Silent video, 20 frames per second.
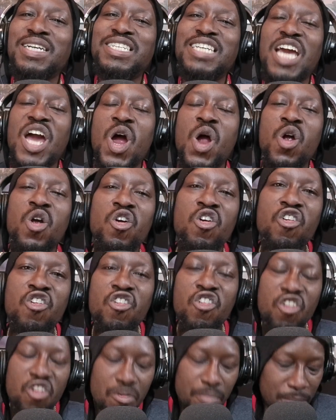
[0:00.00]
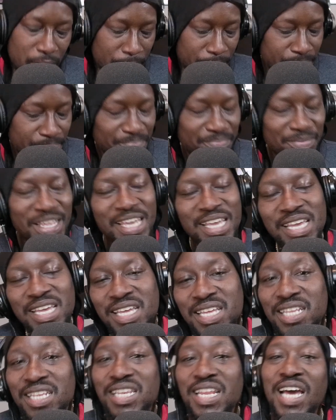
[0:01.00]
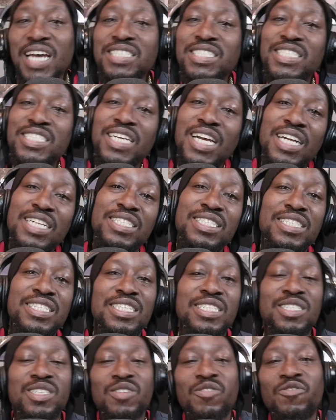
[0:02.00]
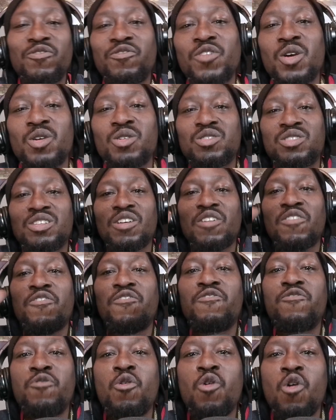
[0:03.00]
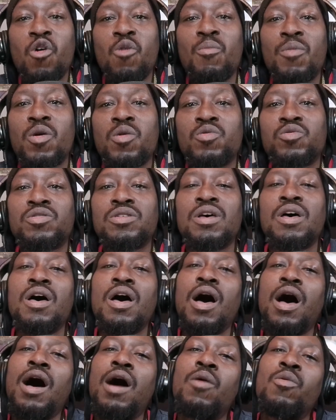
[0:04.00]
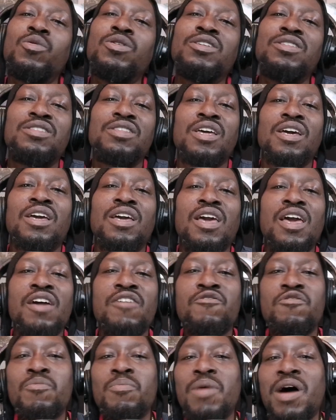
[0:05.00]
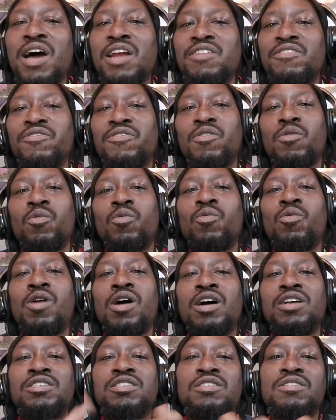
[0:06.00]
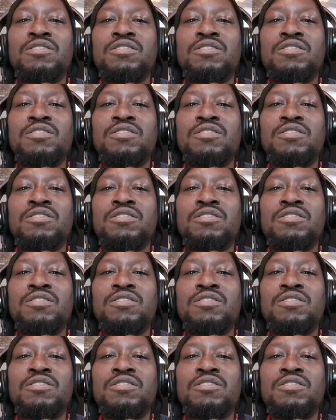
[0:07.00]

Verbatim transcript: You heard me? Now check this. First and foremost, I want to thank everybody for watching the